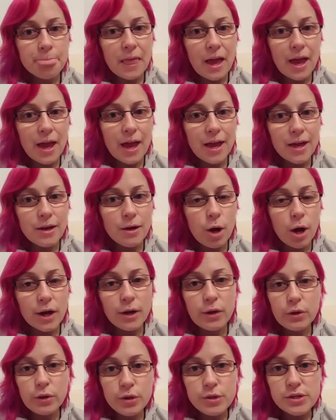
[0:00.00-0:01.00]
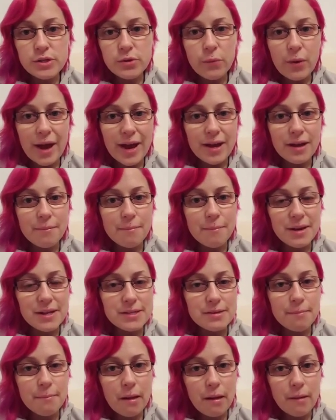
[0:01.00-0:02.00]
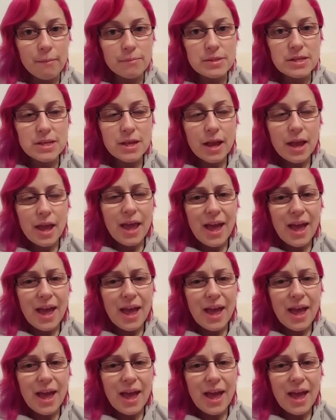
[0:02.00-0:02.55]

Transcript: and I could lose the weight and meet some mums.